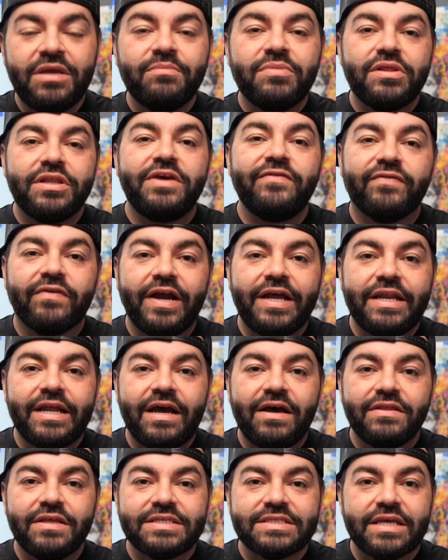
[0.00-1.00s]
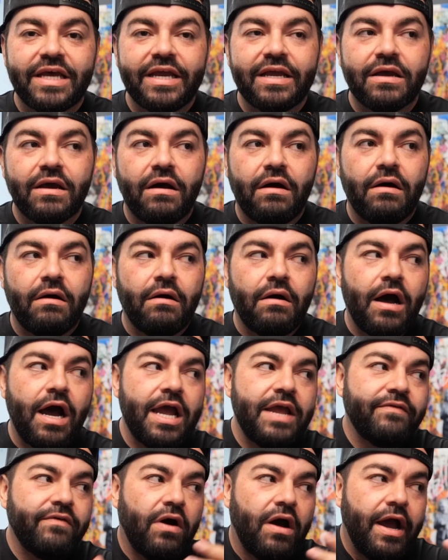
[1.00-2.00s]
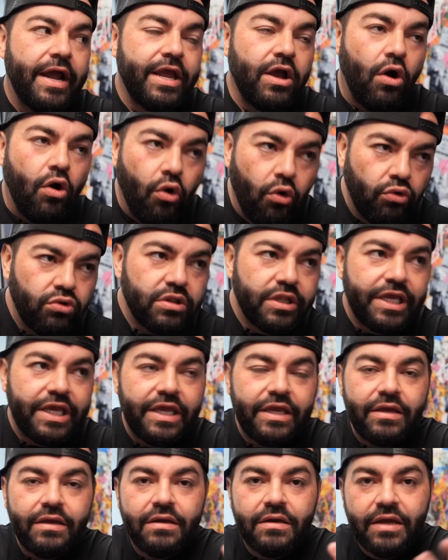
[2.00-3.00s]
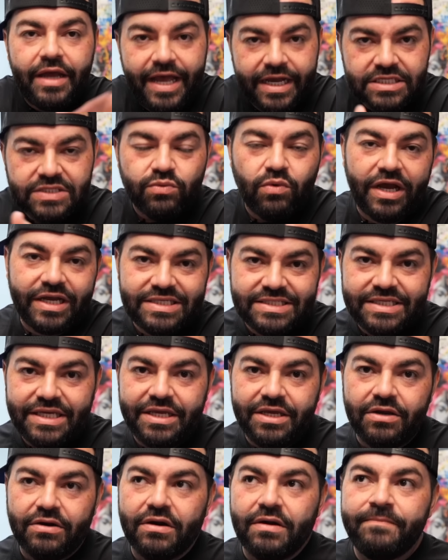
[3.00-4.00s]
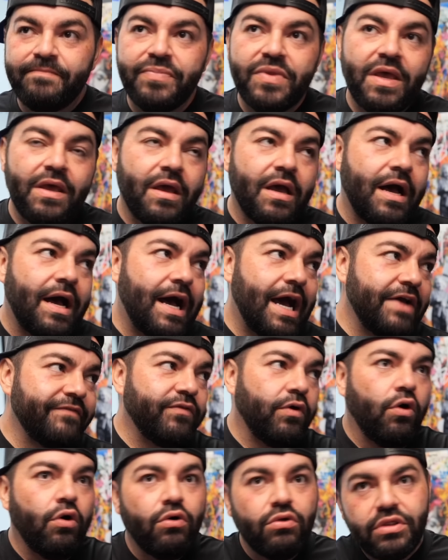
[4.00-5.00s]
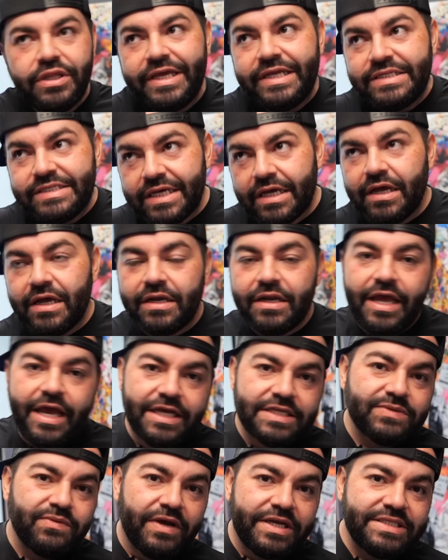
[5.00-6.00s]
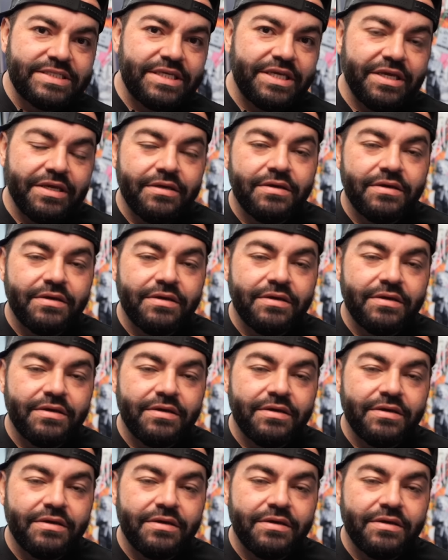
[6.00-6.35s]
belief right now that's like, I only XYZ, or I've only done XYZ,